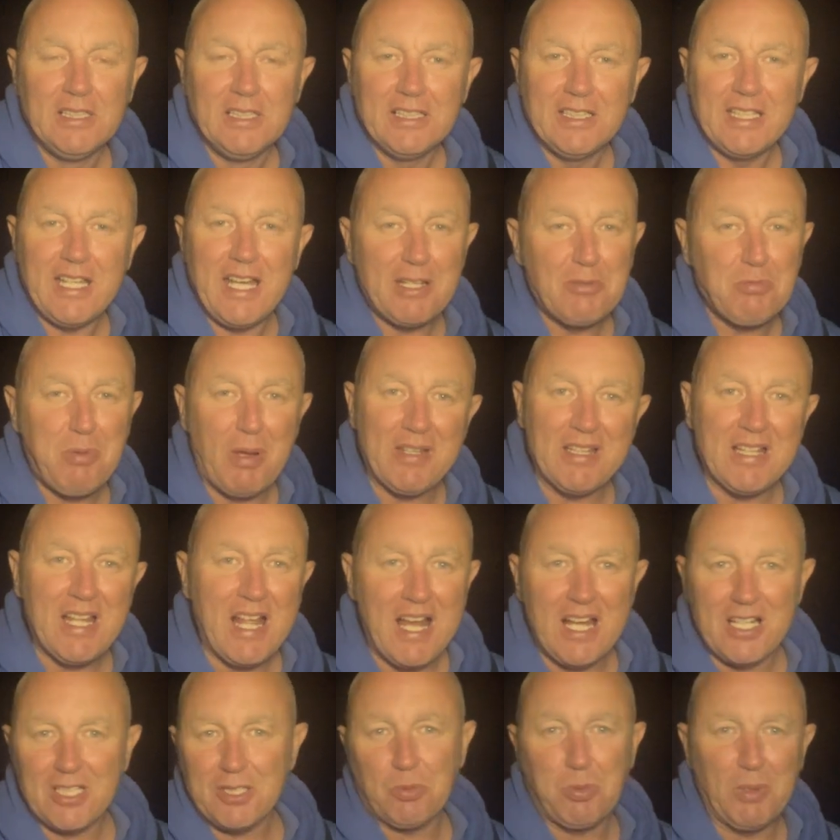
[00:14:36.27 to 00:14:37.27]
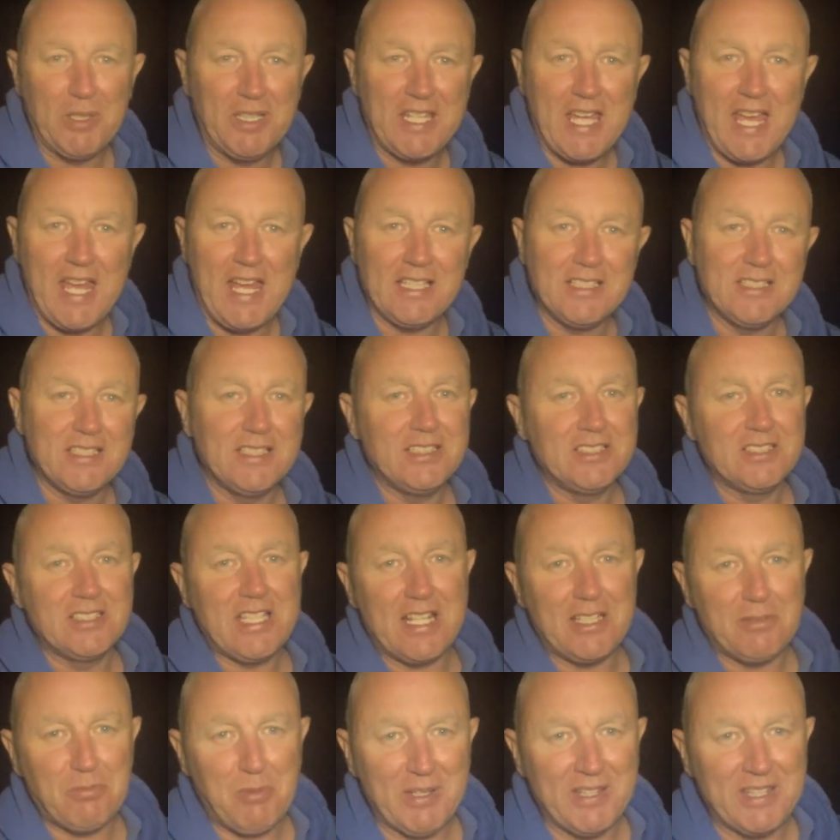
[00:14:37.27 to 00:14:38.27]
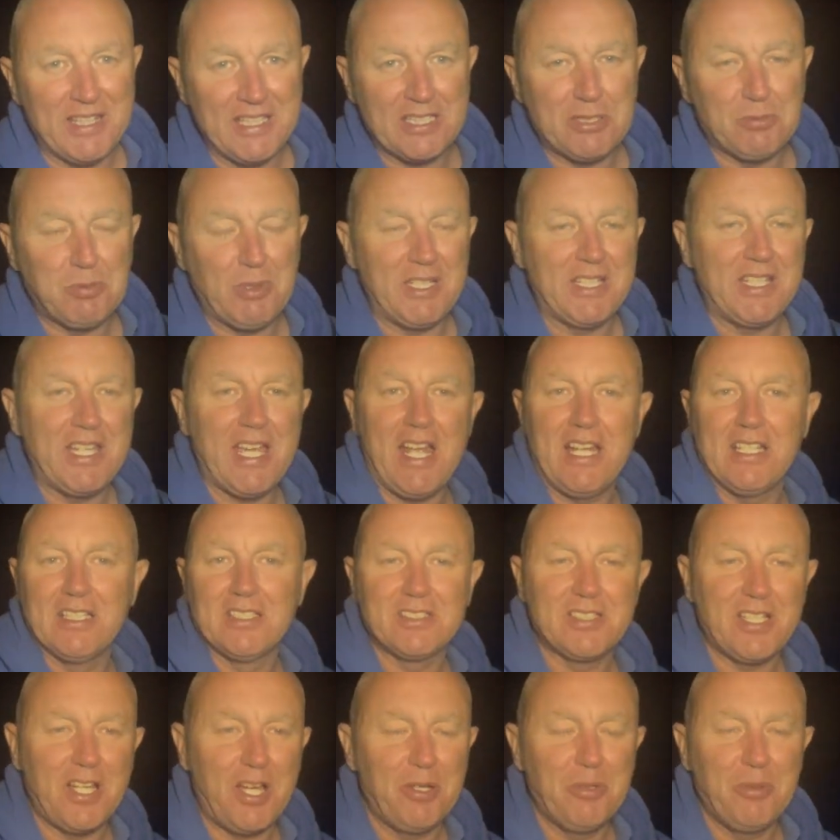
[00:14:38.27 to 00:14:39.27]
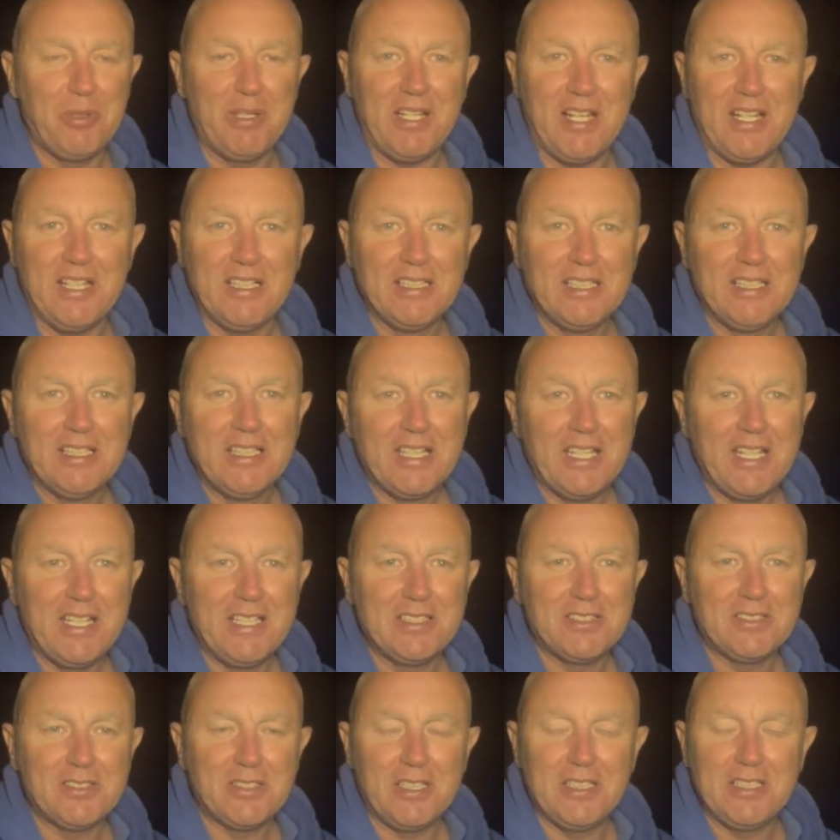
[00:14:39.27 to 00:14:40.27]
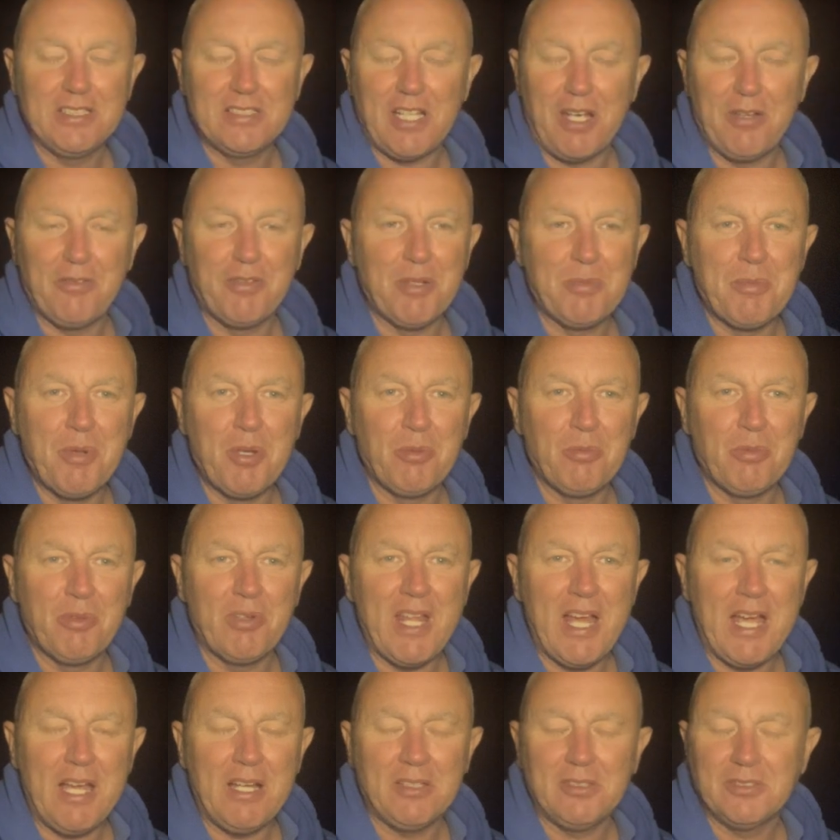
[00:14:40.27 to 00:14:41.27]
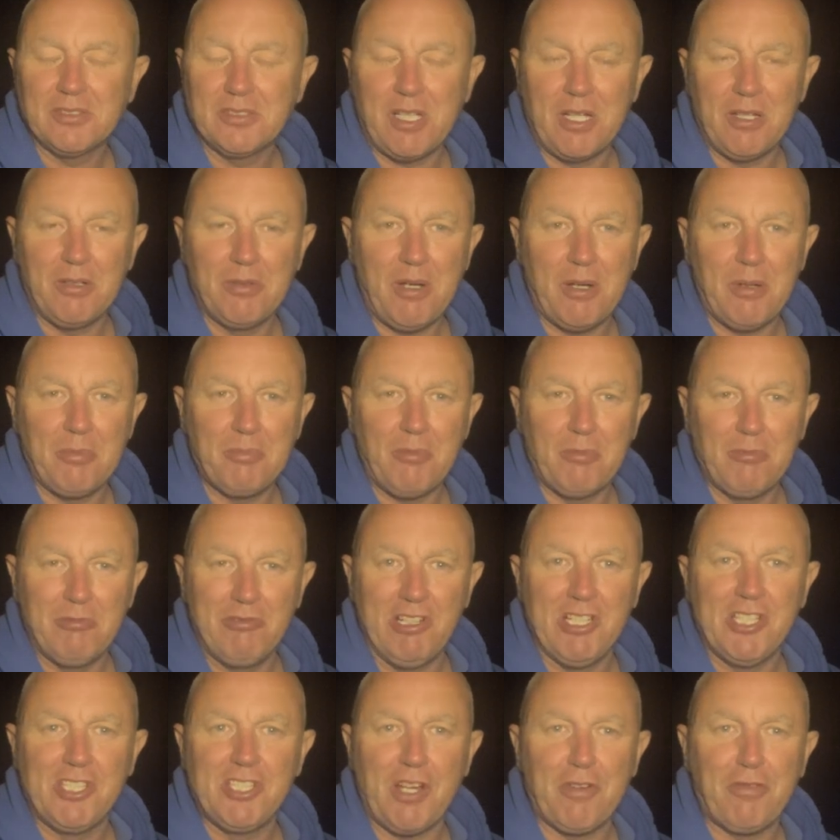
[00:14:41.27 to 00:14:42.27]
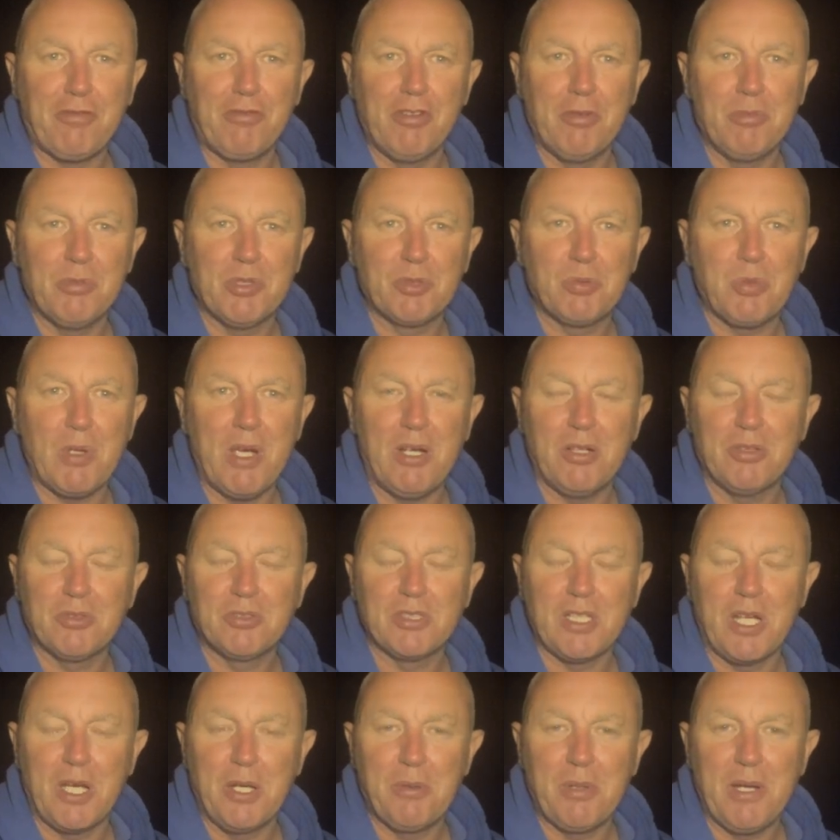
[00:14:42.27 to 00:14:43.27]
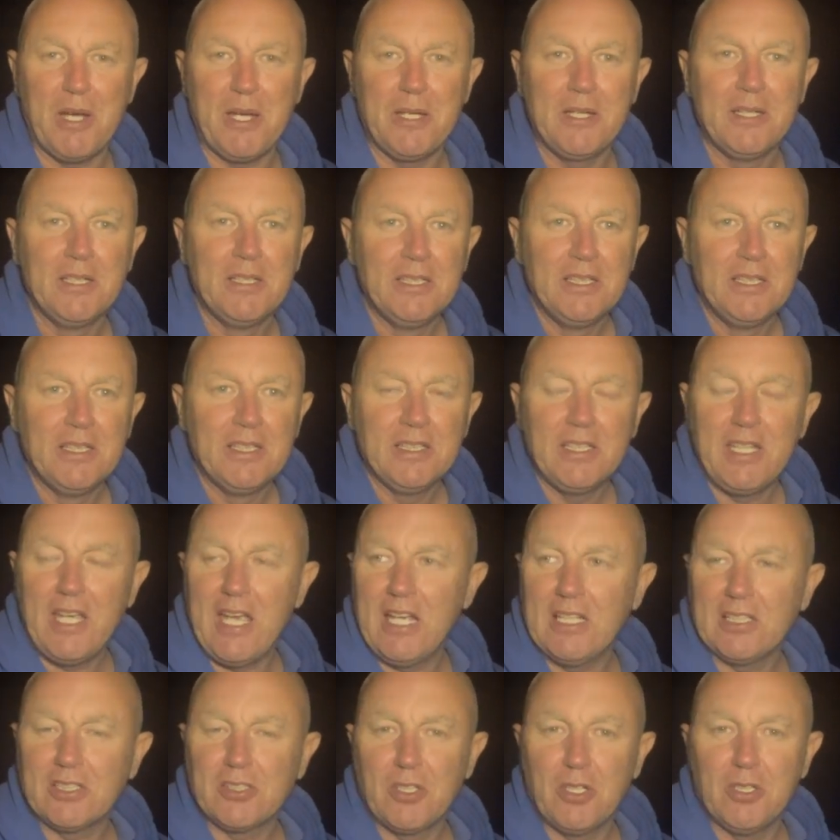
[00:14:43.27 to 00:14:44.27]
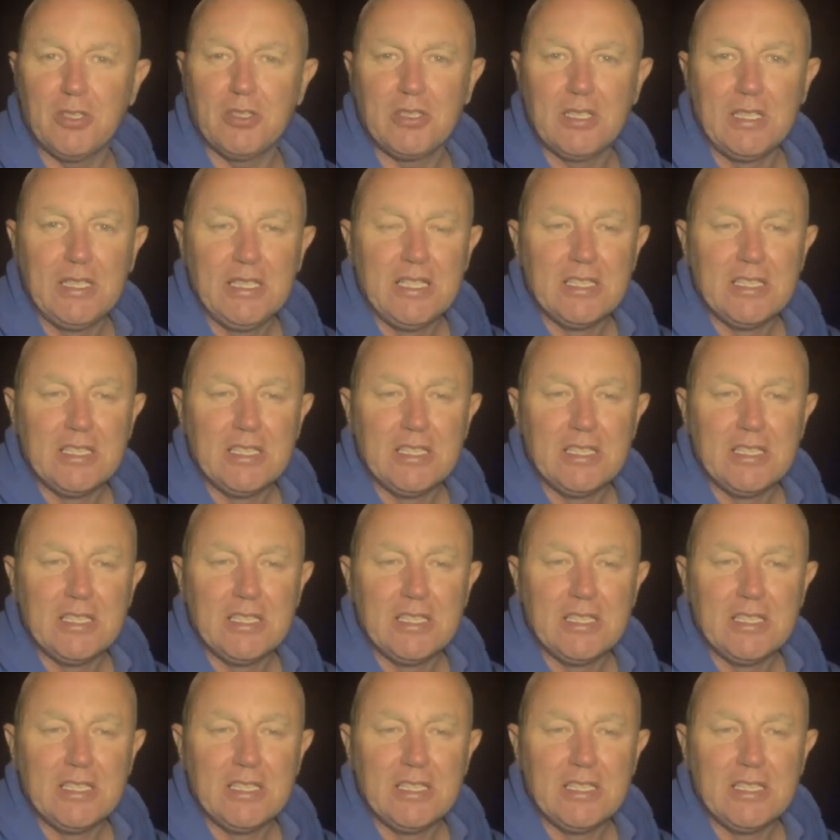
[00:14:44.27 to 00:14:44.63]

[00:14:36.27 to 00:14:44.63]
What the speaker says: He had one last weekend. He's had one this weekend, so he's over the moon with that. So I'm really chuffed for him as well. So yeah, it's good.